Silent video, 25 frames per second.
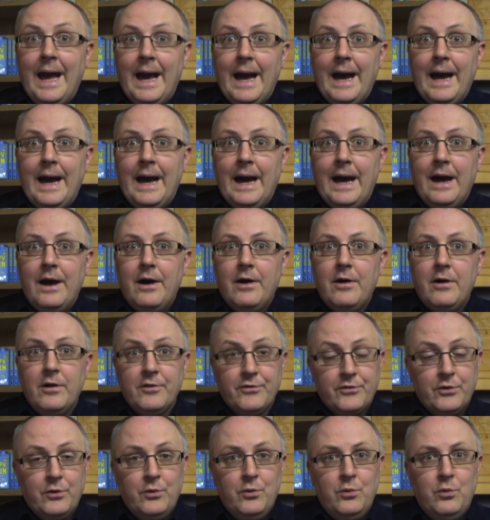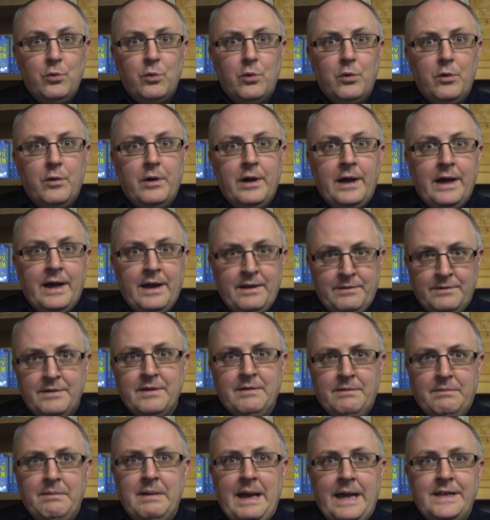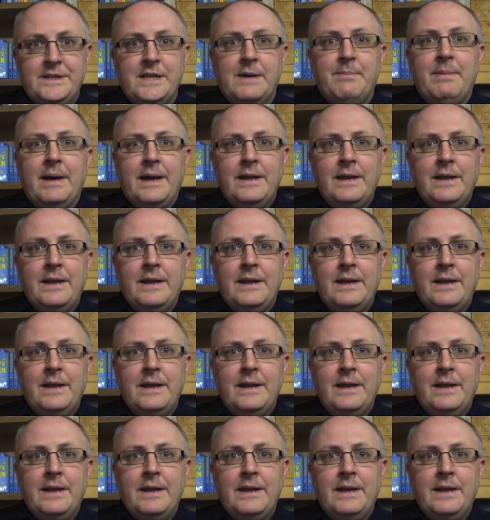Uh, also, uh, to heads up,